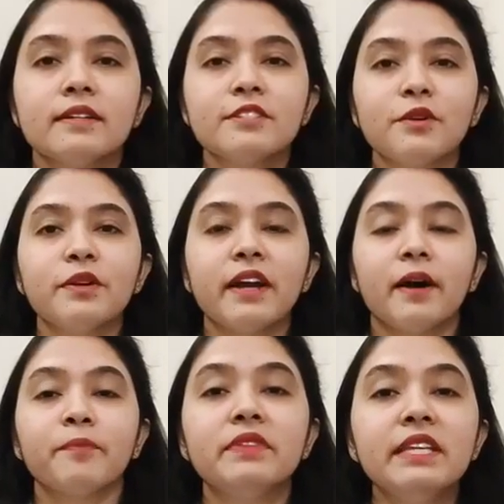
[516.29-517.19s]
So yeah,
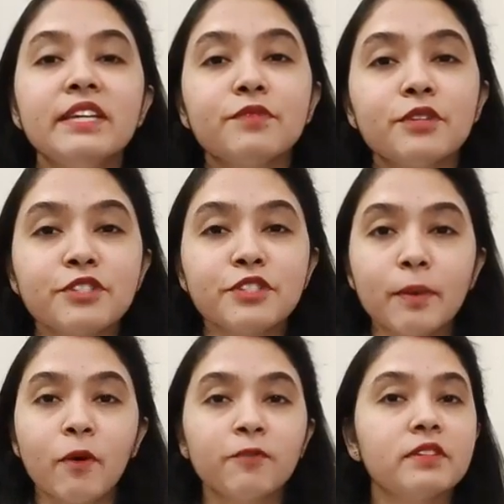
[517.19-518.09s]
these were
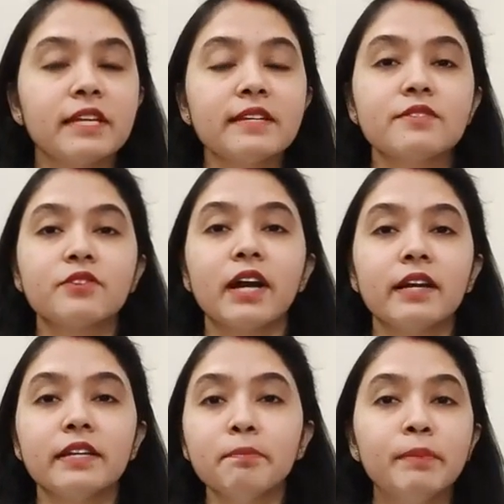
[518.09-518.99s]
some of the things
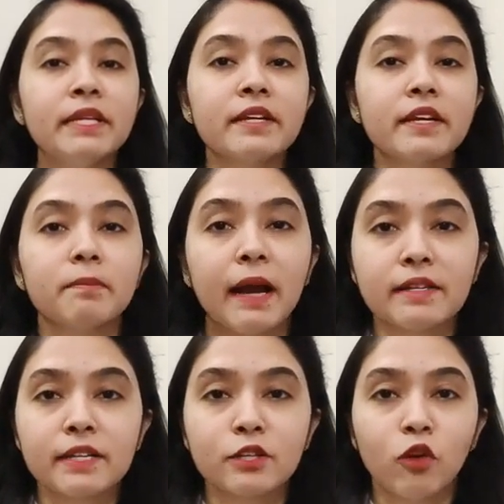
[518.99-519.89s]
regarding BTech in
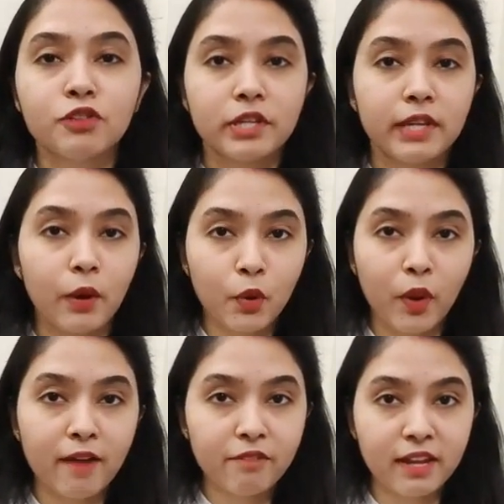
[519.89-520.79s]
biotechnology. Now you
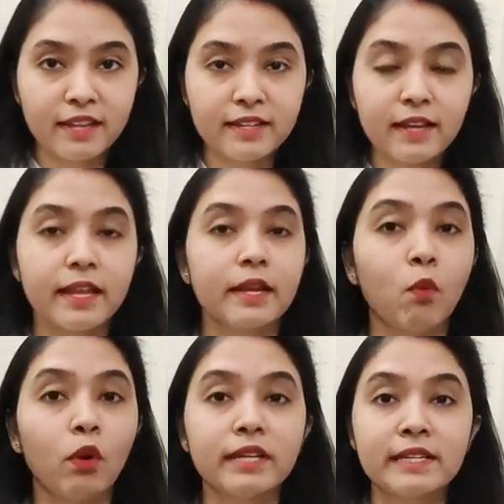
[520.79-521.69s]
have an idea like
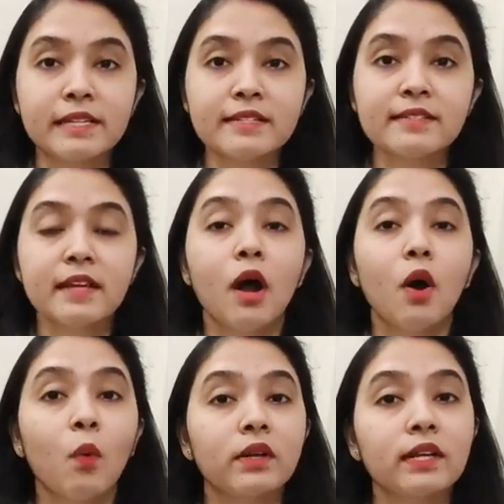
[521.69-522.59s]
what it is,
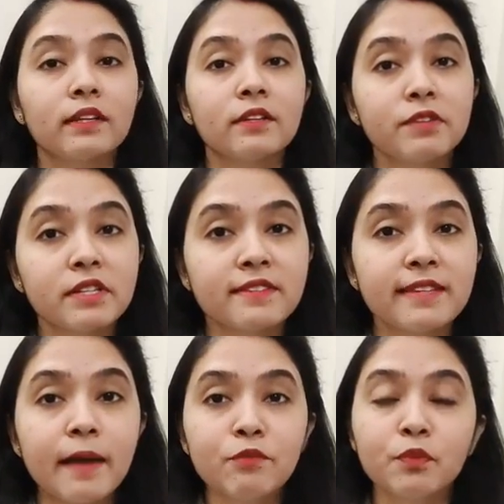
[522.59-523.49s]
what are the different
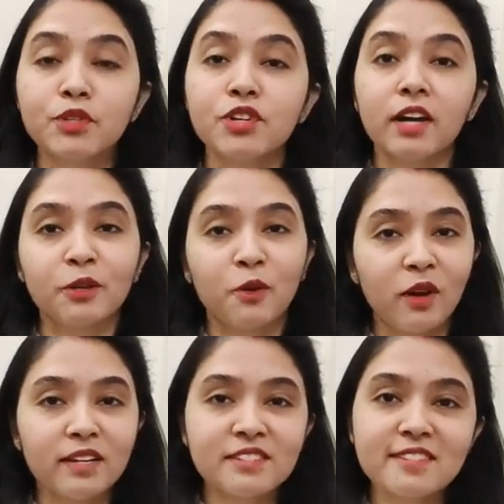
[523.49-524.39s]
exams, which are the
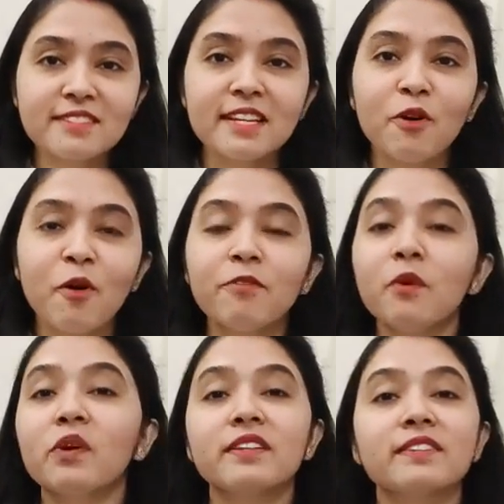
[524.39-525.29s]
colleges that offer,
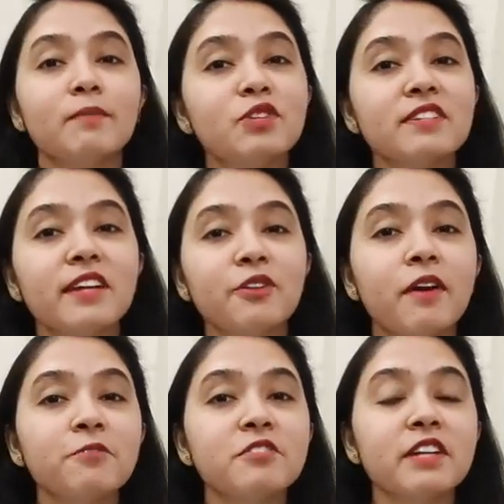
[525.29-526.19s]
what are the subjects that you
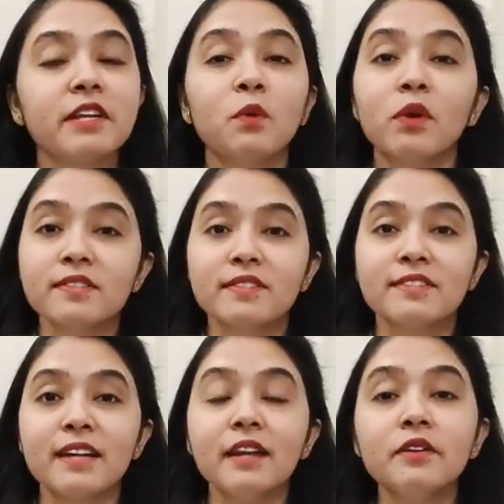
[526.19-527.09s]
have to study, what is the
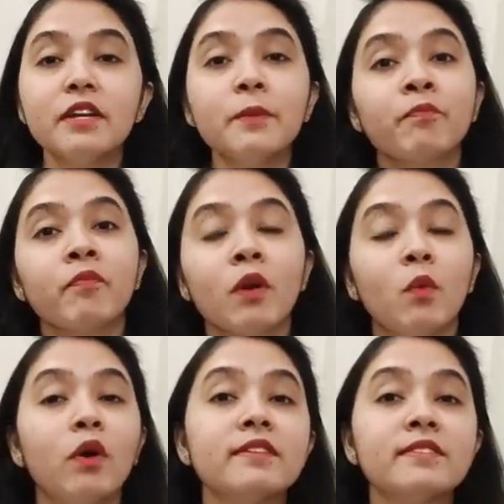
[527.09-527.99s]
salary,
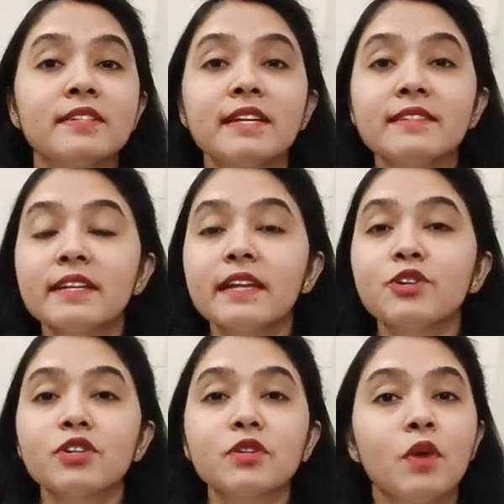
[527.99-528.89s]
what is the
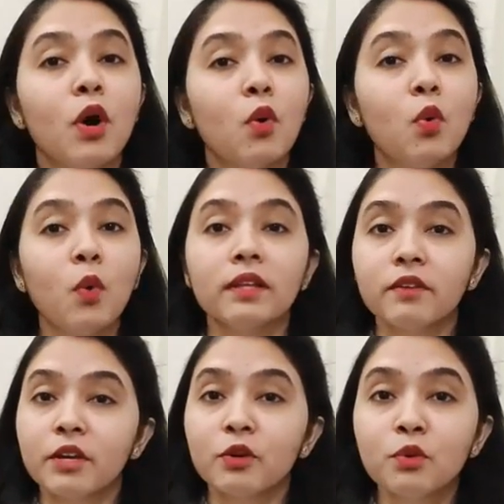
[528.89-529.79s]
designation, who are
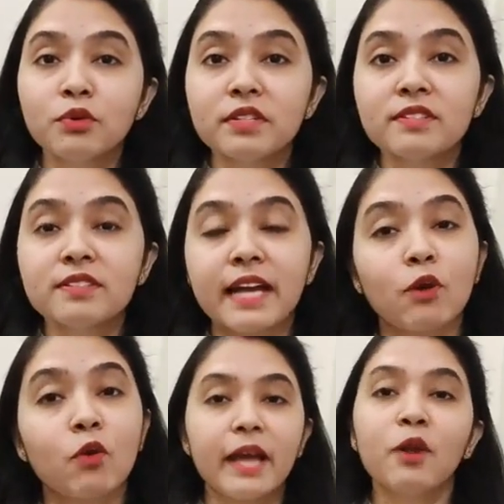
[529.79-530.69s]
the recruiters,
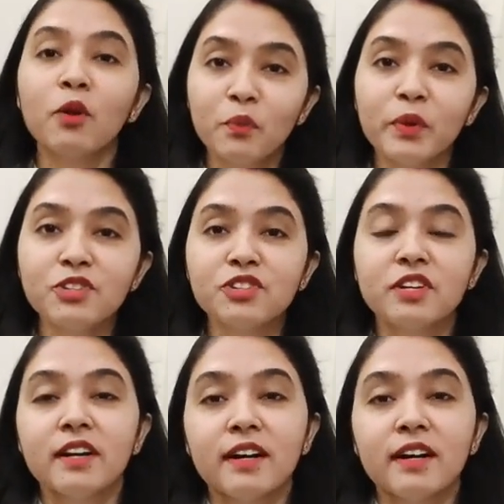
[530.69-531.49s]
and on which